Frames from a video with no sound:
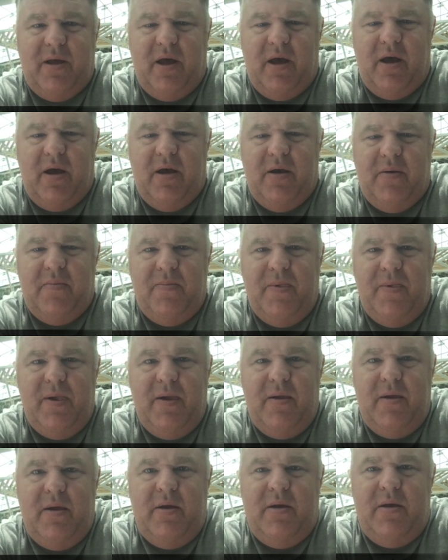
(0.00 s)
Um,
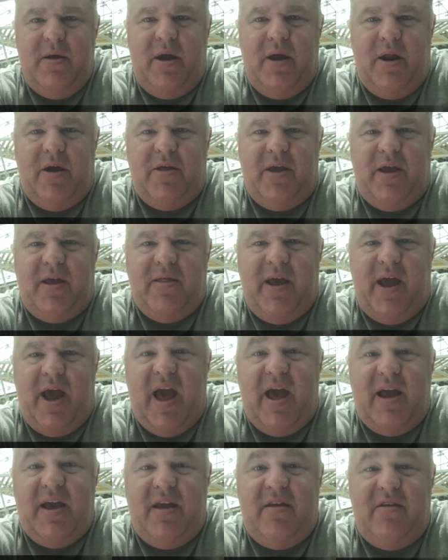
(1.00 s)
you know, the, the
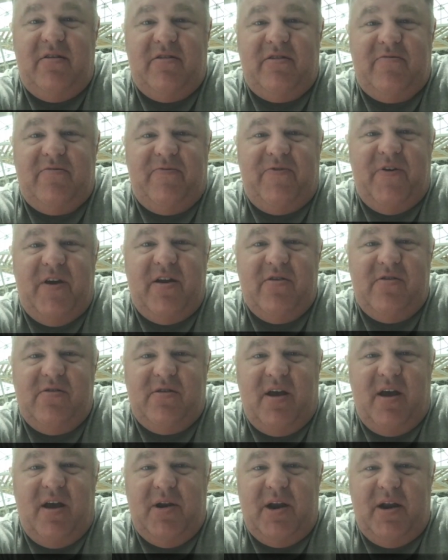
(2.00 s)
Aggies
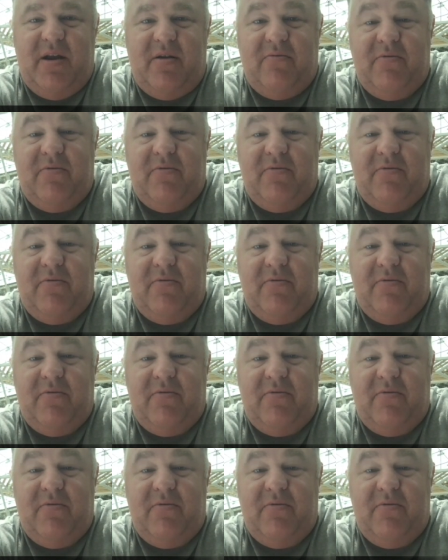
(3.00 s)
figured coming in,